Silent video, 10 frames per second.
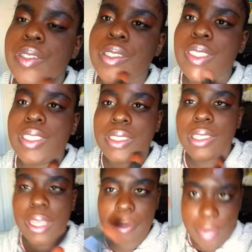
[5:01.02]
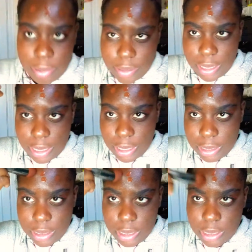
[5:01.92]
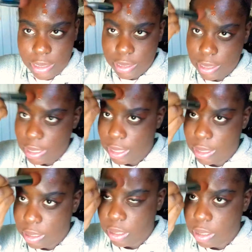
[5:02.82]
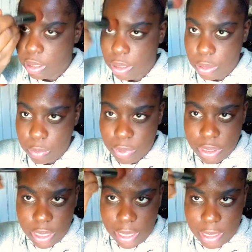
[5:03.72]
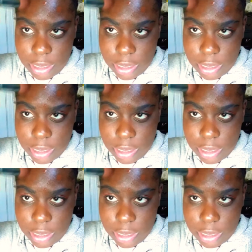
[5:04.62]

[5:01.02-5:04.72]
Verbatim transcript: it's just like melting into the skin, which I